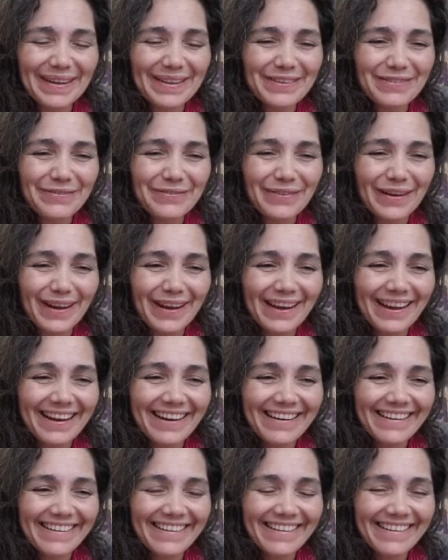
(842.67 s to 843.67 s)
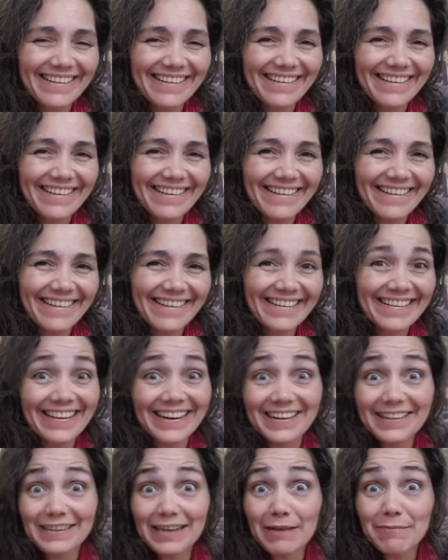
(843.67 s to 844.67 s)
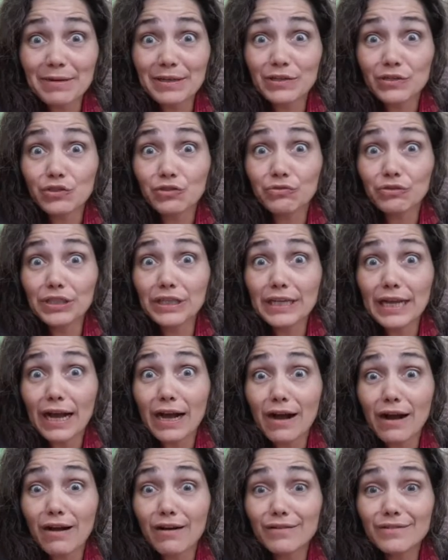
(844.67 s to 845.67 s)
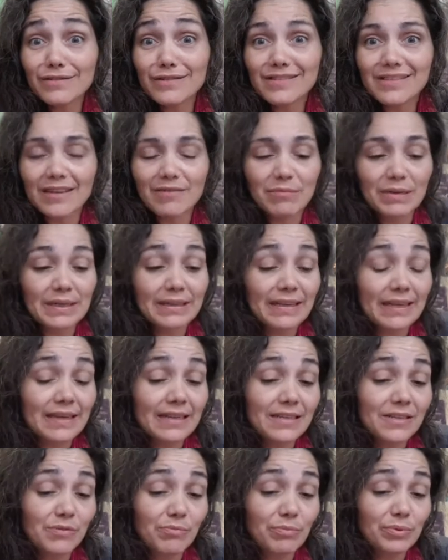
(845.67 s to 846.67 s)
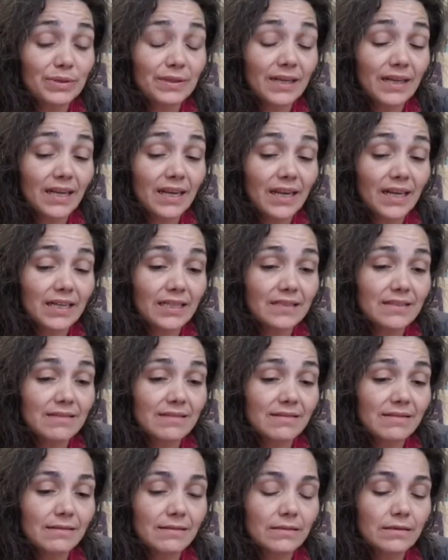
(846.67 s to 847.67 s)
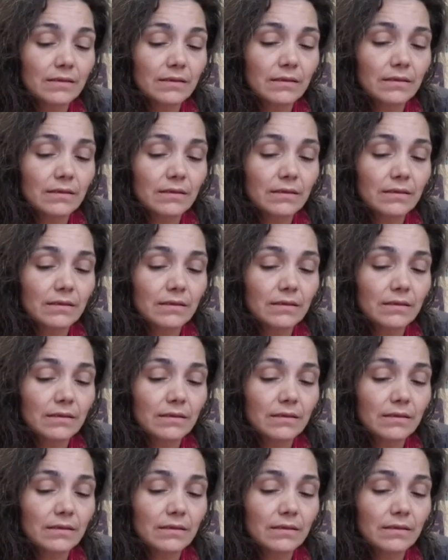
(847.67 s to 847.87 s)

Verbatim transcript: by the fire, a lot of time in the treehouse at my daddy's place